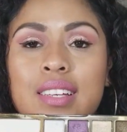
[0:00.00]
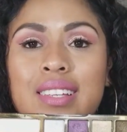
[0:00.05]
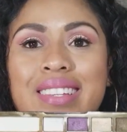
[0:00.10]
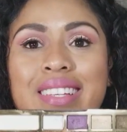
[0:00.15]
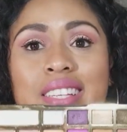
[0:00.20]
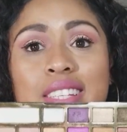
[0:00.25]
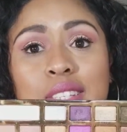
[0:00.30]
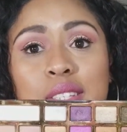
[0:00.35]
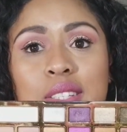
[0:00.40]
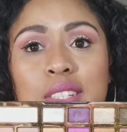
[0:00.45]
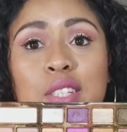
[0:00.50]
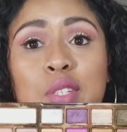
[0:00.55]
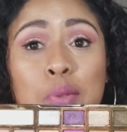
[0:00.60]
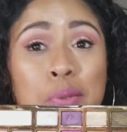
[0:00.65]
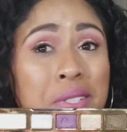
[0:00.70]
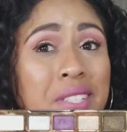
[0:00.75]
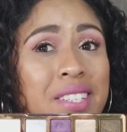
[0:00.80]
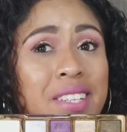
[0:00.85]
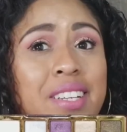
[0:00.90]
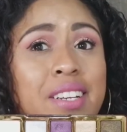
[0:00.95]
This
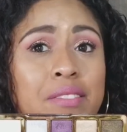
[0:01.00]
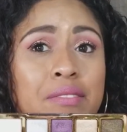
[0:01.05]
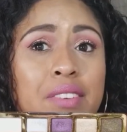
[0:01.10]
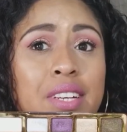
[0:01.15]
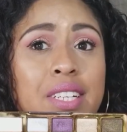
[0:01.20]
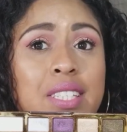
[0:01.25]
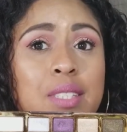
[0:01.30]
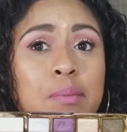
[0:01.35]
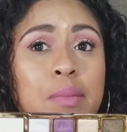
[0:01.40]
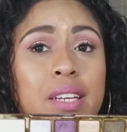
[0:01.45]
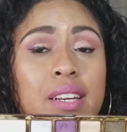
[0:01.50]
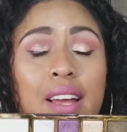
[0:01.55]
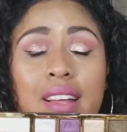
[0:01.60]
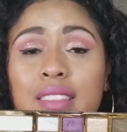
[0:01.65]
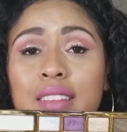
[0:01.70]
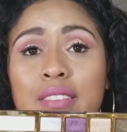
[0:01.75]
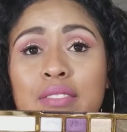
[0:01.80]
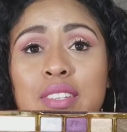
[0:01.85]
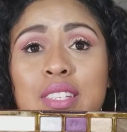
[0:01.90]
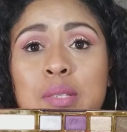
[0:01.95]
was a good investment. I
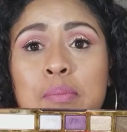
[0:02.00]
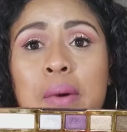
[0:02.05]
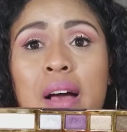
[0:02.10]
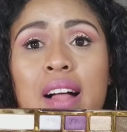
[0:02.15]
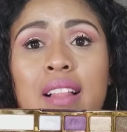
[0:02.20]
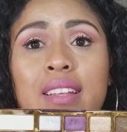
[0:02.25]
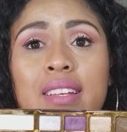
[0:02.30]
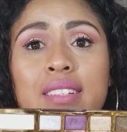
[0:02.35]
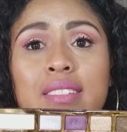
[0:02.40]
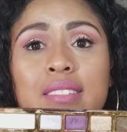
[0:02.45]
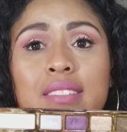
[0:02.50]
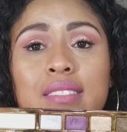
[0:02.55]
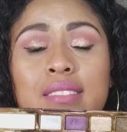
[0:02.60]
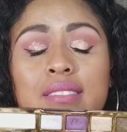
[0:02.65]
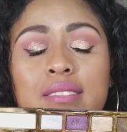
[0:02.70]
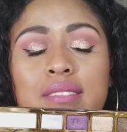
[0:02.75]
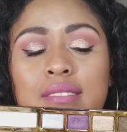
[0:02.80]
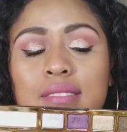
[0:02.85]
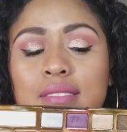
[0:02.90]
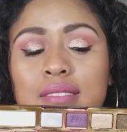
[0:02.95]
love this palette.
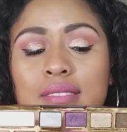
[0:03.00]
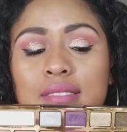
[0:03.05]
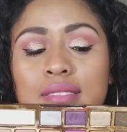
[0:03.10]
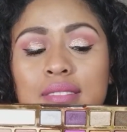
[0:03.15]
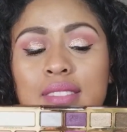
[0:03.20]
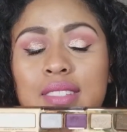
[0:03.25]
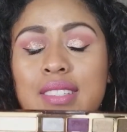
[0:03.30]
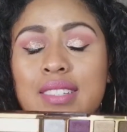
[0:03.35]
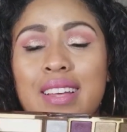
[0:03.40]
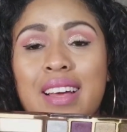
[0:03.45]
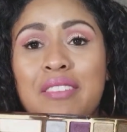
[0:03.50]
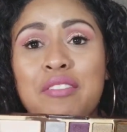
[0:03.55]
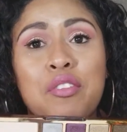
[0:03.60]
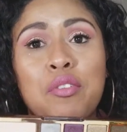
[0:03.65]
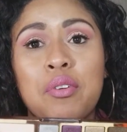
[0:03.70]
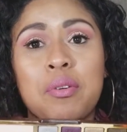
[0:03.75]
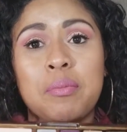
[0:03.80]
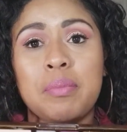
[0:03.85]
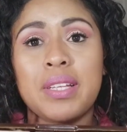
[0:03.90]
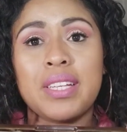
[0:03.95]
I have
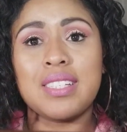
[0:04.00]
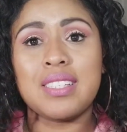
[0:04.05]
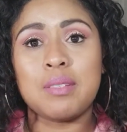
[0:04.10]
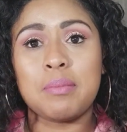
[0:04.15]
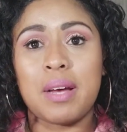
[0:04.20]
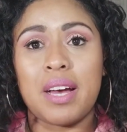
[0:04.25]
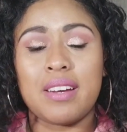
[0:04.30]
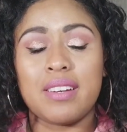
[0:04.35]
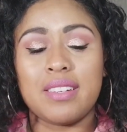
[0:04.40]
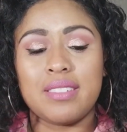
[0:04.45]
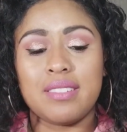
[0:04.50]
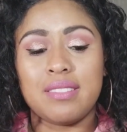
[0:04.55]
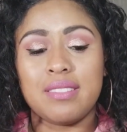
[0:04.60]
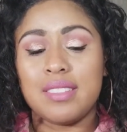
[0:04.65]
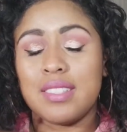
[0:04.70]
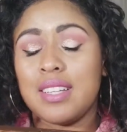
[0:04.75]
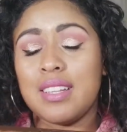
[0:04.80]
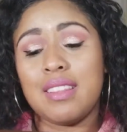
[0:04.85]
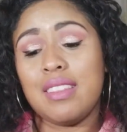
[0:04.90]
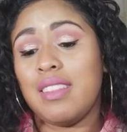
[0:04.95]
no complaints about it.
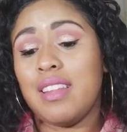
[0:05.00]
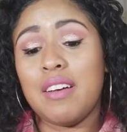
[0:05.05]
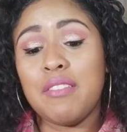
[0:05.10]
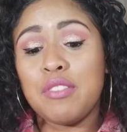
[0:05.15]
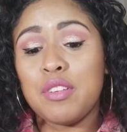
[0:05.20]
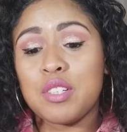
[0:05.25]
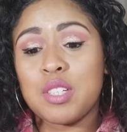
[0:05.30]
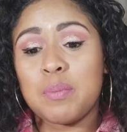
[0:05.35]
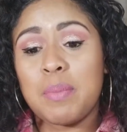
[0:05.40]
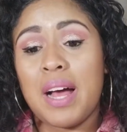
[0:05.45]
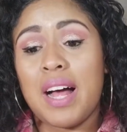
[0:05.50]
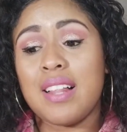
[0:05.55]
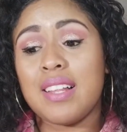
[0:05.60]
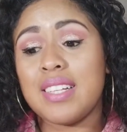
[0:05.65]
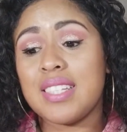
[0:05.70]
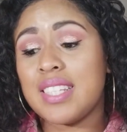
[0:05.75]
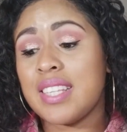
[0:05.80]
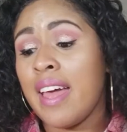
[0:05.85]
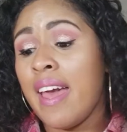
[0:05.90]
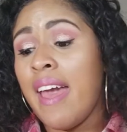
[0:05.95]
Love those
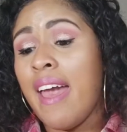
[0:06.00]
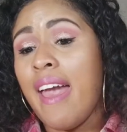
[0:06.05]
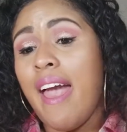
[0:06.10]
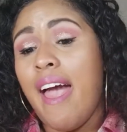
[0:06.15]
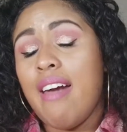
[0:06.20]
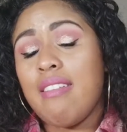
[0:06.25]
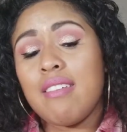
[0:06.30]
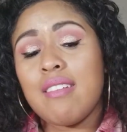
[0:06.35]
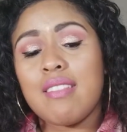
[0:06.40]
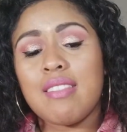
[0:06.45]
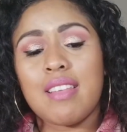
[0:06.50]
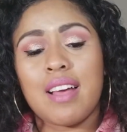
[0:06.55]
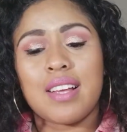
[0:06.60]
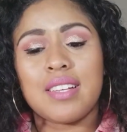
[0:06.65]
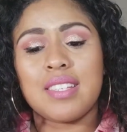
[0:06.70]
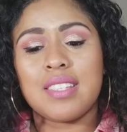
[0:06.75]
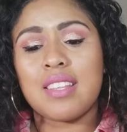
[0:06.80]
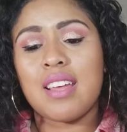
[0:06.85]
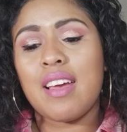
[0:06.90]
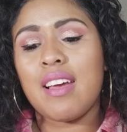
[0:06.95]
palettes. And then the
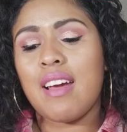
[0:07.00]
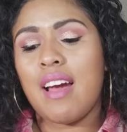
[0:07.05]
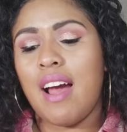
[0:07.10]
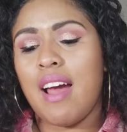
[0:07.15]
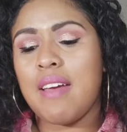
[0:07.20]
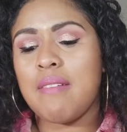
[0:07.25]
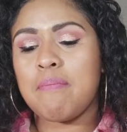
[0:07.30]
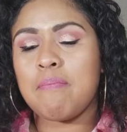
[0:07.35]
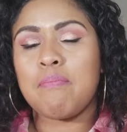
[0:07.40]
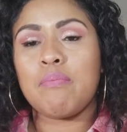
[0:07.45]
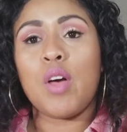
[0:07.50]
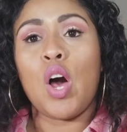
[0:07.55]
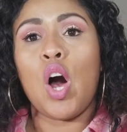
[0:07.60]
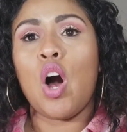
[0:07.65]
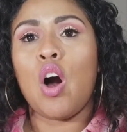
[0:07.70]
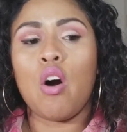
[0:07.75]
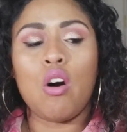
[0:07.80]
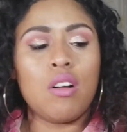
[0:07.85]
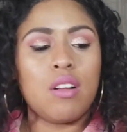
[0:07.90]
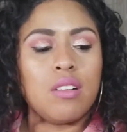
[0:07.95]
last thing I
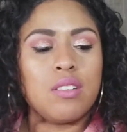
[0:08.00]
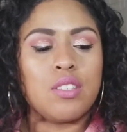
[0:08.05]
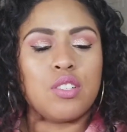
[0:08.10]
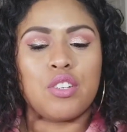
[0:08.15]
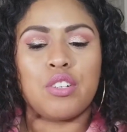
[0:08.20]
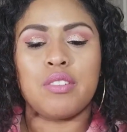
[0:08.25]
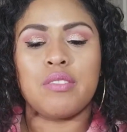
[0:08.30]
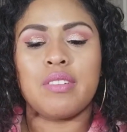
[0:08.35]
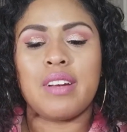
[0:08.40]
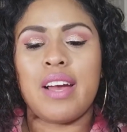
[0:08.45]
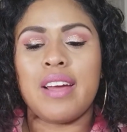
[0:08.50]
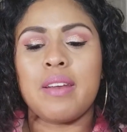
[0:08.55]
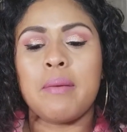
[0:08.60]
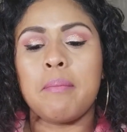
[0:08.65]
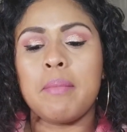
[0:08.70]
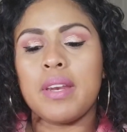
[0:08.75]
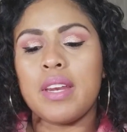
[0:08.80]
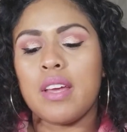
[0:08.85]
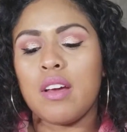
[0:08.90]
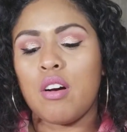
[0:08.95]
hauled, or kind
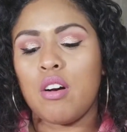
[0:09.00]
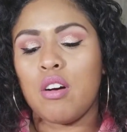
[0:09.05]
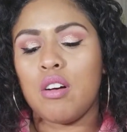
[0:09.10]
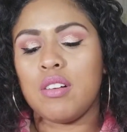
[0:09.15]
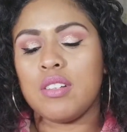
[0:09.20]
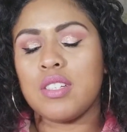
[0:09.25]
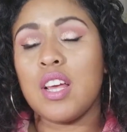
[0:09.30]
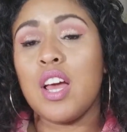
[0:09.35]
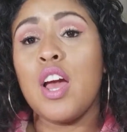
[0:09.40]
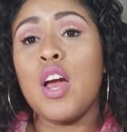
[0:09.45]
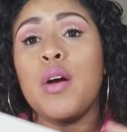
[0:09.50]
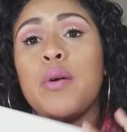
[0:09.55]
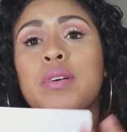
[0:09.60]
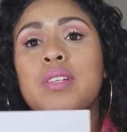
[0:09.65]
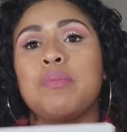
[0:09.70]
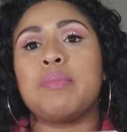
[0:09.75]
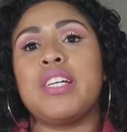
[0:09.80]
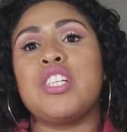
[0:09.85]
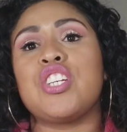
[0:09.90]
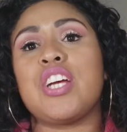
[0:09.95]
of mini hauled,
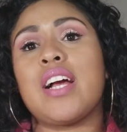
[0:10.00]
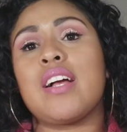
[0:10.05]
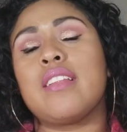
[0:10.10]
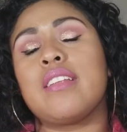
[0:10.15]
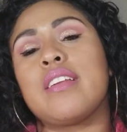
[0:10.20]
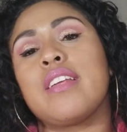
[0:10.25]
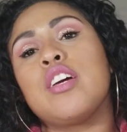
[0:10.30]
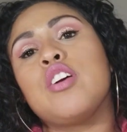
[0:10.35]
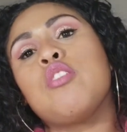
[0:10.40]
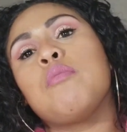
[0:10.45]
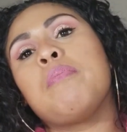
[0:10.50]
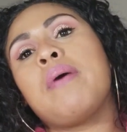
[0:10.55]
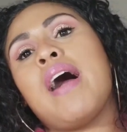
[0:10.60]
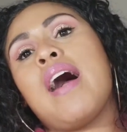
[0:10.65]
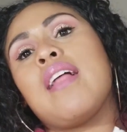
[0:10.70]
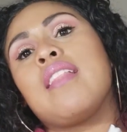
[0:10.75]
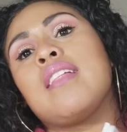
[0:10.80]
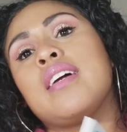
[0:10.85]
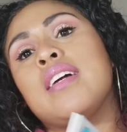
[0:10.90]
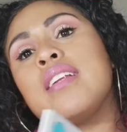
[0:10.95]
was my Jaclyn Hill
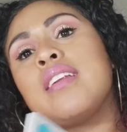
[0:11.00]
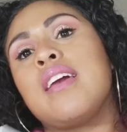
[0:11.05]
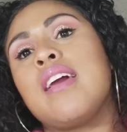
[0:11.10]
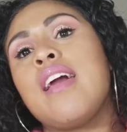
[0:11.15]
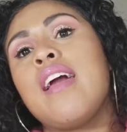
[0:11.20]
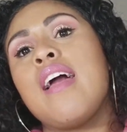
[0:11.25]
palette.